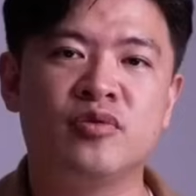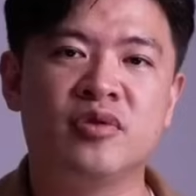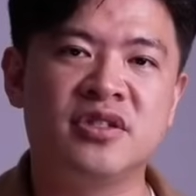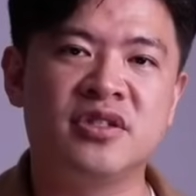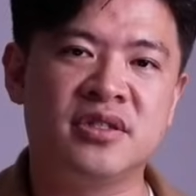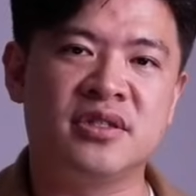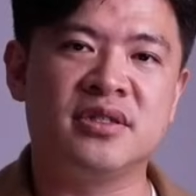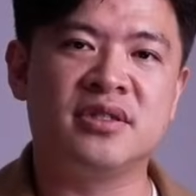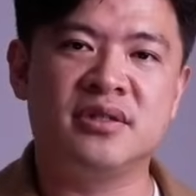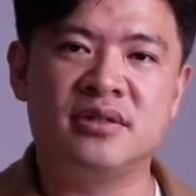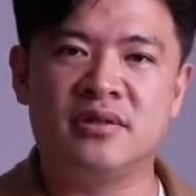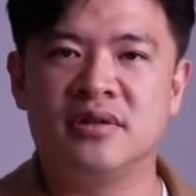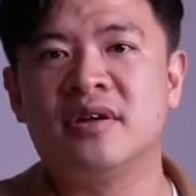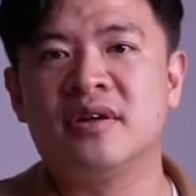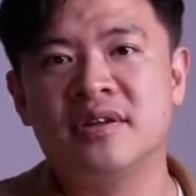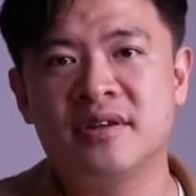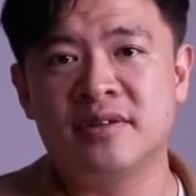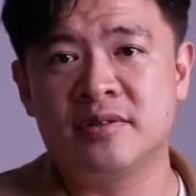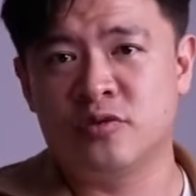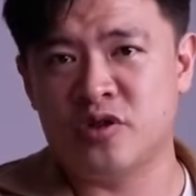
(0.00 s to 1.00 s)
which is
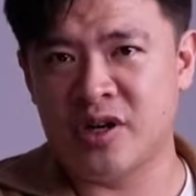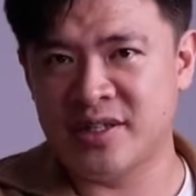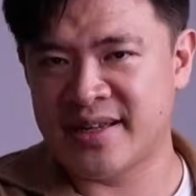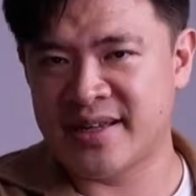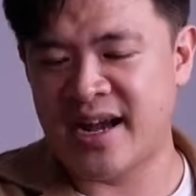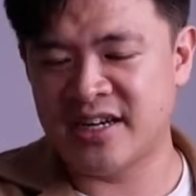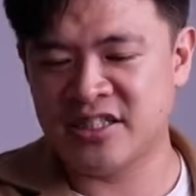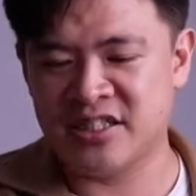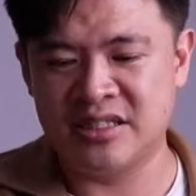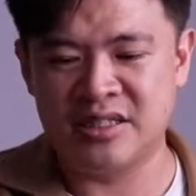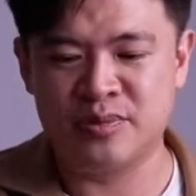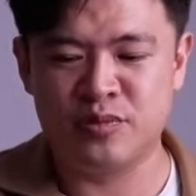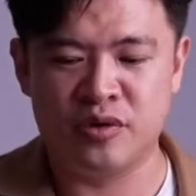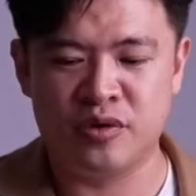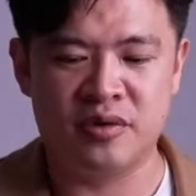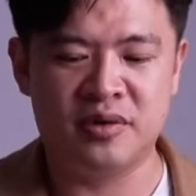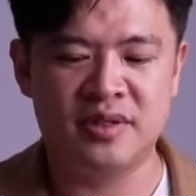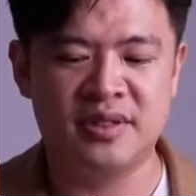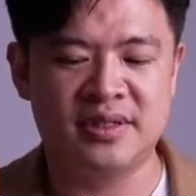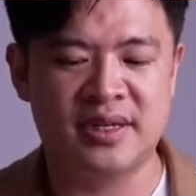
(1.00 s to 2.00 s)
the transactions
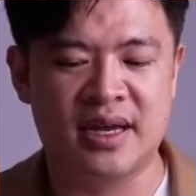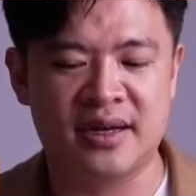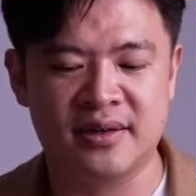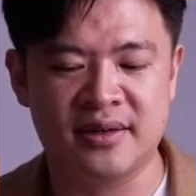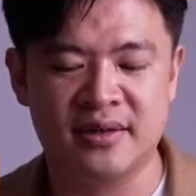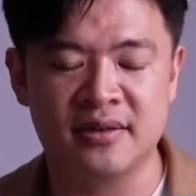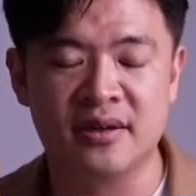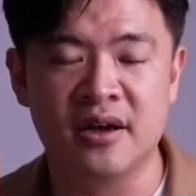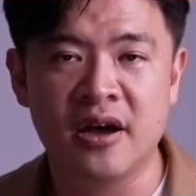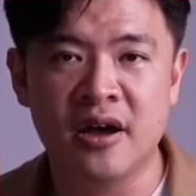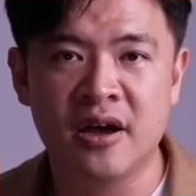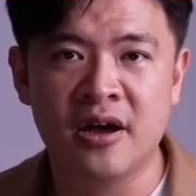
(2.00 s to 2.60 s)
per second,